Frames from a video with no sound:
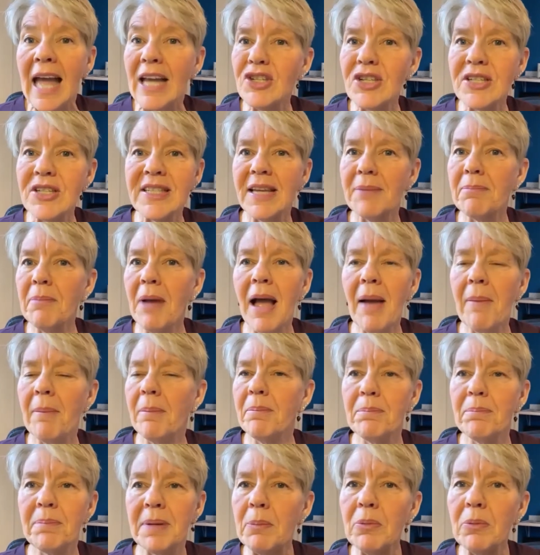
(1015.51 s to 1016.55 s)
And she said,
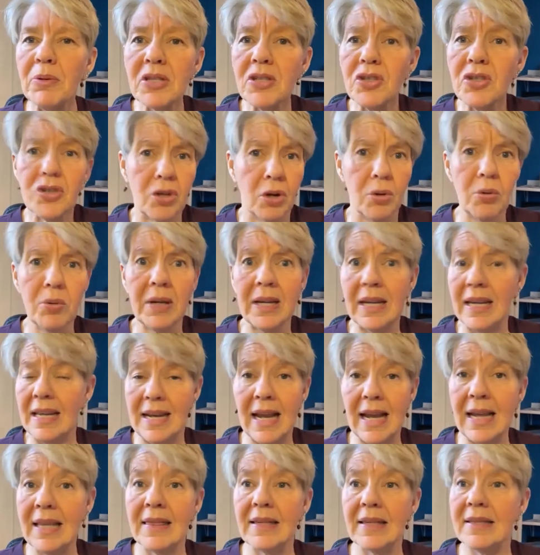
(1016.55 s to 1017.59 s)
Mom, people just don't
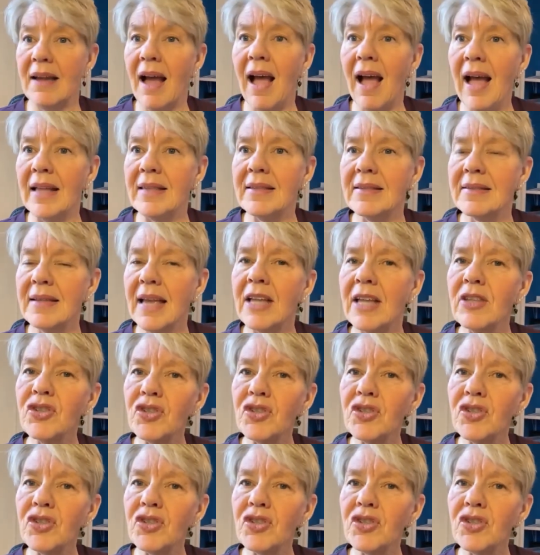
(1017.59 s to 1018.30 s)
connect the dots.